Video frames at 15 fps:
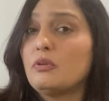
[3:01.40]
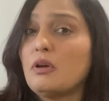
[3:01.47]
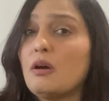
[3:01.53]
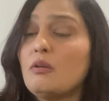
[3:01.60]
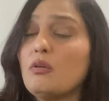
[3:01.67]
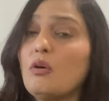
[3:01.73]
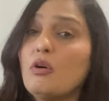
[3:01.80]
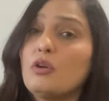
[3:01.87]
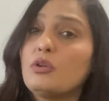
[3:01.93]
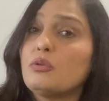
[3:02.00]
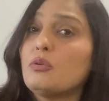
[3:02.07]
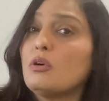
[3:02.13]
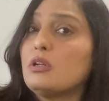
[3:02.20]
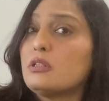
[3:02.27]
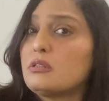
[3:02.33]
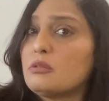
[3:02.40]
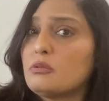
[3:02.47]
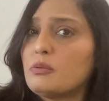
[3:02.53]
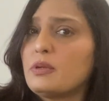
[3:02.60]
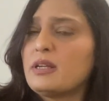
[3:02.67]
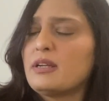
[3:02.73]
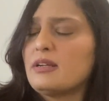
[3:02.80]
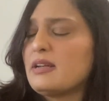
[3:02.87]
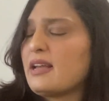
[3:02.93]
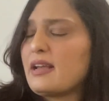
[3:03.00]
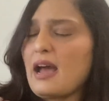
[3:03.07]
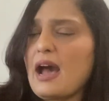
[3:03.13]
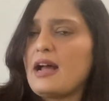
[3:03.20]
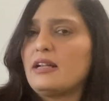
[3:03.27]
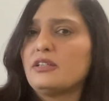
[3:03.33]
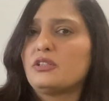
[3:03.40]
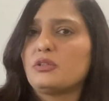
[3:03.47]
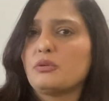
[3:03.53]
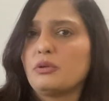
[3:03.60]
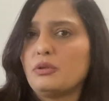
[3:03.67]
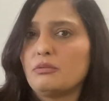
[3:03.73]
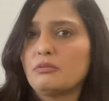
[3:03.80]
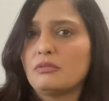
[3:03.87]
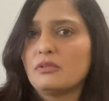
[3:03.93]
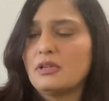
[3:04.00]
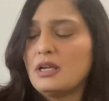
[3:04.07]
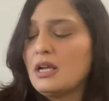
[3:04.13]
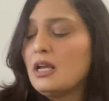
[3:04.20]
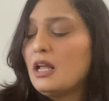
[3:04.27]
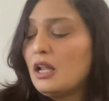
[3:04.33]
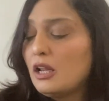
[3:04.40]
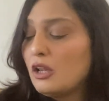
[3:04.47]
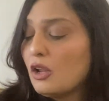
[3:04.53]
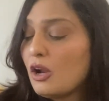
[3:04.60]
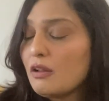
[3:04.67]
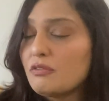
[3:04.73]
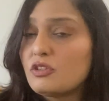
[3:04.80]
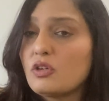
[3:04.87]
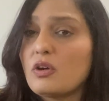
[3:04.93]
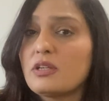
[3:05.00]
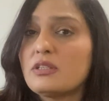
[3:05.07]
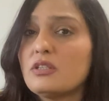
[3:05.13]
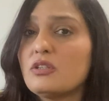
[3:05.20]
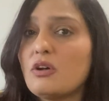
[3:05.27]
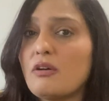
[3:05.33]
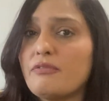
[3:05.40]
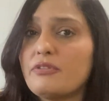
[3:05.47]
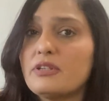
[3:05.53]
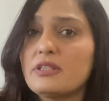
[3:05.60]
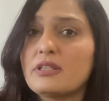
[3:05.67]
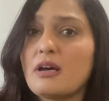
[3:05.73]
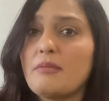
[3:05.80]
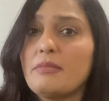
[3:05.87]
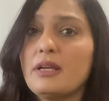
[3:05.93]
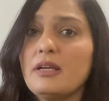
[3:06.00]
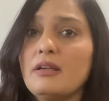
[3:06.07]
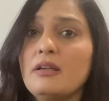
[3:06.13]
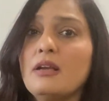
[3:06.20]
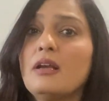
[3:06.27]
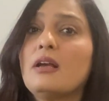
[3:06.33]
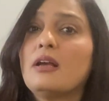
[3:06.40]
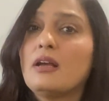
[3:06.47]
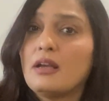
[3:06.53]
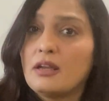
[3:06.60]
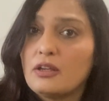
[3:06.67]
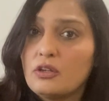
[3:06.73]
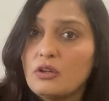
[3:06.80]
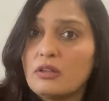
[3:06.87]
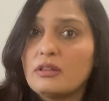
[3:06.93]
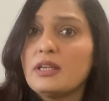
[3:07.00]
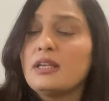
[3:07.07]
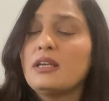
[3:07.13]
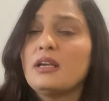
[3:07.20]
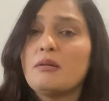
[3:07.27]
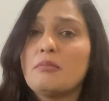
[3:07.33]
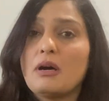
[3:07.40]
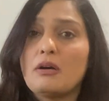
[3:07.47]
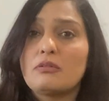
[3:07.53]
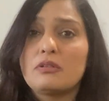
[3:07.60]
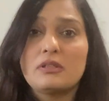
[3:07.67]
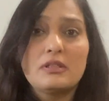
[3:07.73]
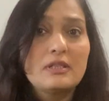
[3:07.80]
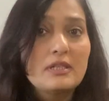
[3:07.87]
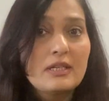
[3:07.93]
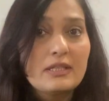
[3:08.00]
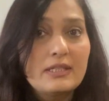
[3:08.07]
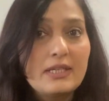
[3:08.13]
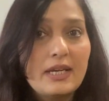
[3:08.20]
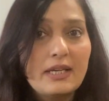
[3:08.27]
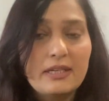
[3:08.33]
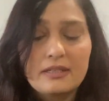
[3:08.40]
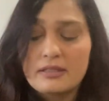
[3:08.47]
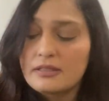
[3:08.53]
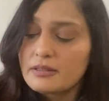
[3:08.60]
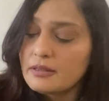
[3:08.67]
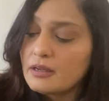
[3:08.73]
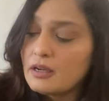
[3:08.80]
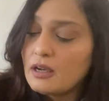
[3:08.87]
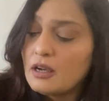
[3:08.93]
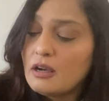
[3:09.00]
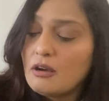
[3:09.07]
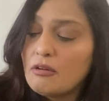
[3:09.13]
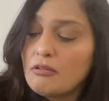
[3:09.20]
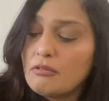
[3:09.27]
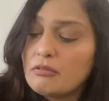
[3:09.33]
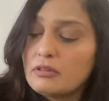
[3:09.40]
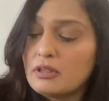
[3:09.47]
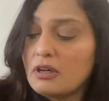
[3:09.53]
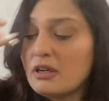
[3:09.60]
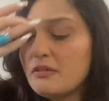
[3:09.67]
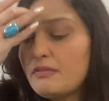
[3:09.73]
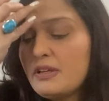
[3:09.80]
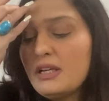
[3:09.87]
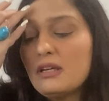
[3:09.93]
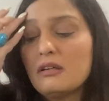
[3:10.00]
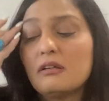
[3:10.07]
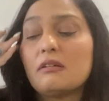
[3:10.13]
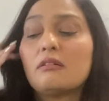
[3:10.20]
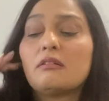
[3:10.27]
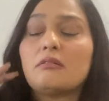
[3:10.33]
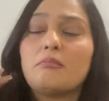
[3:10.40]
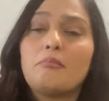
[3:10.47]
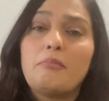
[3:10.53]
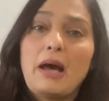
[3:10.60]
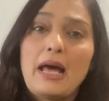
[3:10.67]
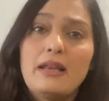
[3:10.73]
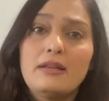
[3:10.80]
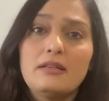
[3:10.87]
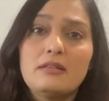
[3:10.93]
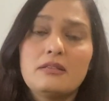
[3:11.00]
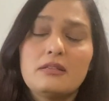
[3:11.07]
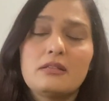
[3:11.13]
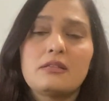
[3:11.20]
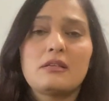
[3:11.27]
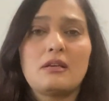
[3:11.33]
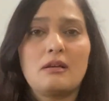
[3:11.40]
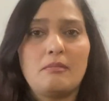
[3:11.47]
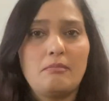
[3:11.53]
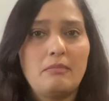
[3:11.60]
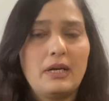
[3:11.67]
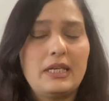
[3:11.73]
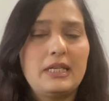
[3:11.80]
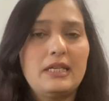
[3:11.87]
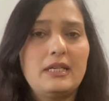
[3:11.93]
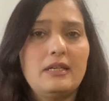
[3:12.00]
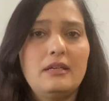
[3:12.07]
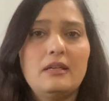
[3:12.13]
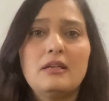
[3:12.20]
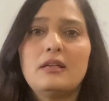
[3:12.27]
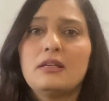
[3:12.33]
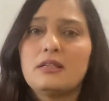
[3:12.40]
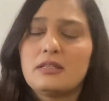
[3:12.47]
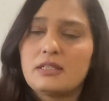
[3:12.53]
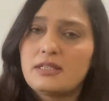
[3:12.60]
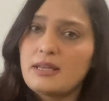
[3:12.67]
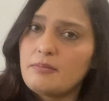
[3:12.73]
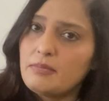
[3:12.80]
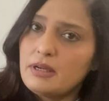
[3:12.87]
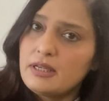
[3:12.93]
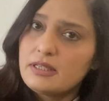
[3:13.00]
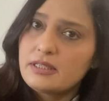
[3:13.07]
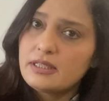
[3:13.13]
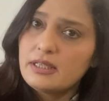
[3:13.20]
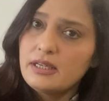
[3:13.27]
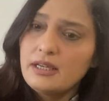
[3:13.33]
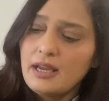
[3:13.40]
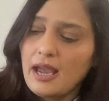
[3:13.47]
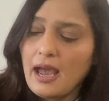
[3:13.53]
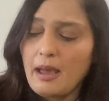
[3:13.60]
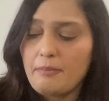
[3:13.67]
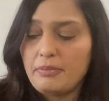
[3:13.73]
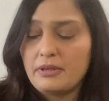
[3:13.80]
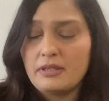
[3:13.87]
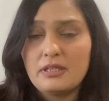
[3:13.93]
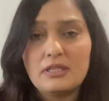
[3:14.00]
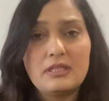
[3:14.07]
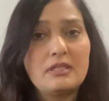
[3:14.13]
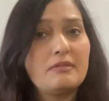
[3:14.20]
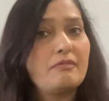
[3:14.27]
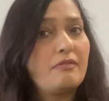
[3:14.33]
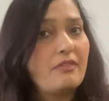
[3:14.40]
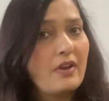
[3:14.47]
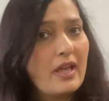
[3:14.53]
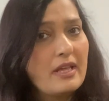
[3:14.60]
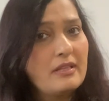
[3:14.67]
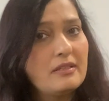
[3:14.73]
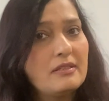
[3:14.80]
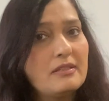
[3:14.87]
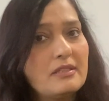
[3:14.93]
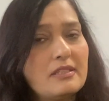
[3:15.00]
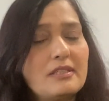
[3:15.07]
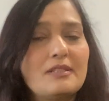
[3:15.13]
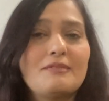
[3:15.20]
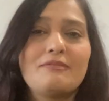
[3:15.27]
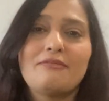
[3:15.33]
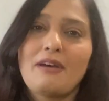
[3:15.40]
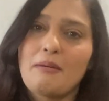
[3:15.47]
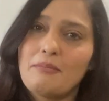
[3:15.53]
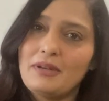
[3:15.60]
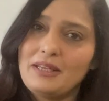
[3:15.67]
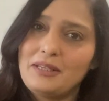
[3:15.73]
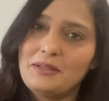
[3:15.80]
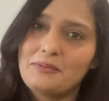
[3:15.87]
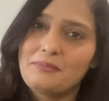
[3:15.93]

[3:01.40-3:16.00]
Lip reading: down, or you also doing it like, I'll show you. A lot of choices, offers coming, you're thinking about it. Take it. Third week, balance, money, stability, happiness, friends, family.